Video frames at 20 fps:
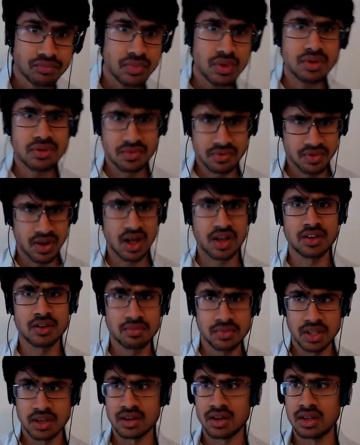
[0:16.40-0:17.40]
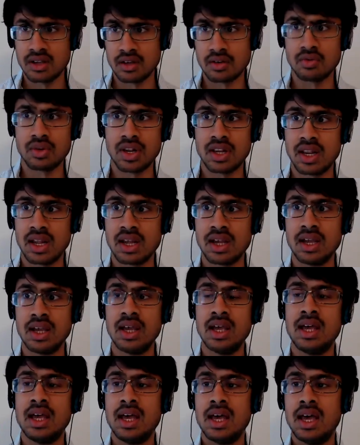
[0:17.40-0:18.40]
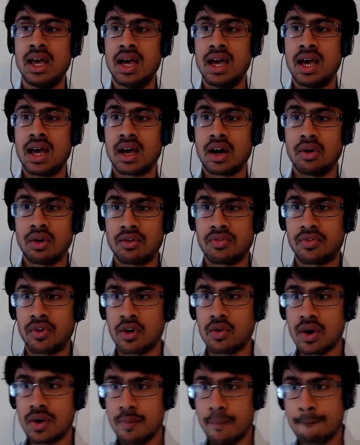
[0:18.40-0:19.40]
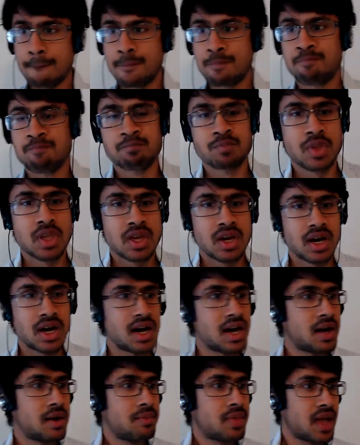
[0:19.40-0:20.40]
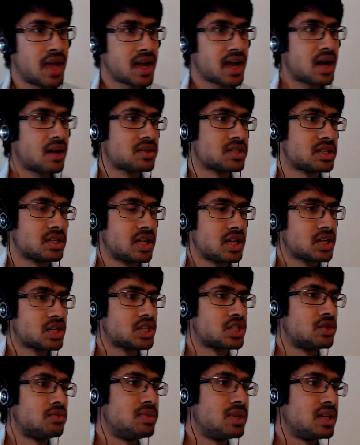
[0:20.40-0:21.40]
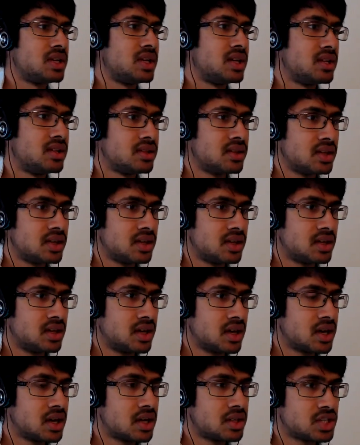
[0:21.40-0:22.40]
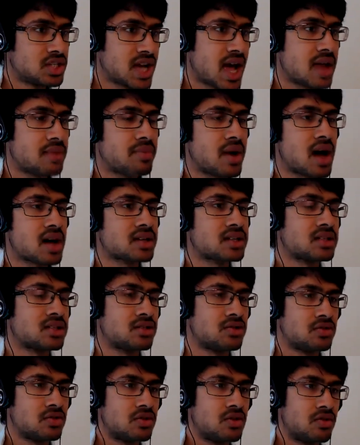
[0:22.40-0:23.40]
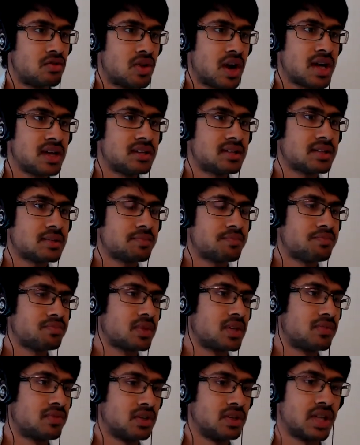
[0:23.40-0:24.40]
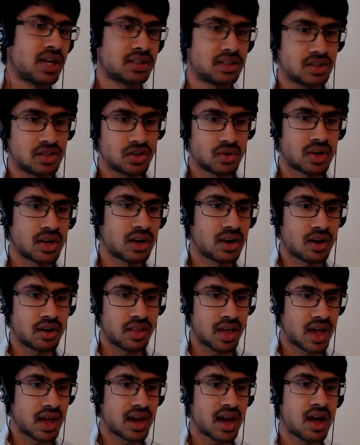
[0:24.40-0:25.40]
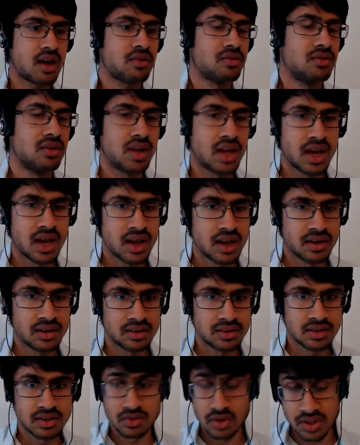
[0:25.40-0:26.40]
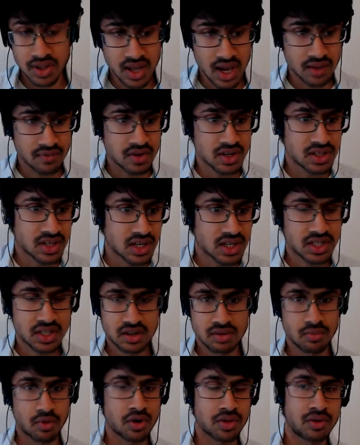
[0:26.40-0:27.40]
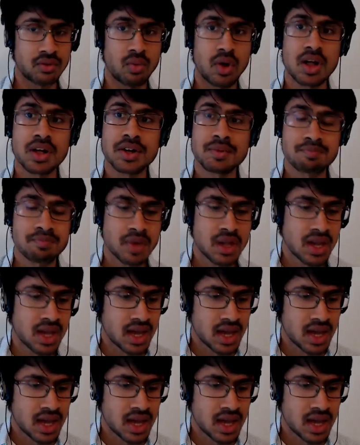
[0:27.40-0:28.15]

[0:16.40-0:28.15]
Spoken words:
volume and liquidity going forward. The Hangouts link should be in the chat box to the right. If you'd like to join in on the Hangout and join the conversation, you're more than welcome.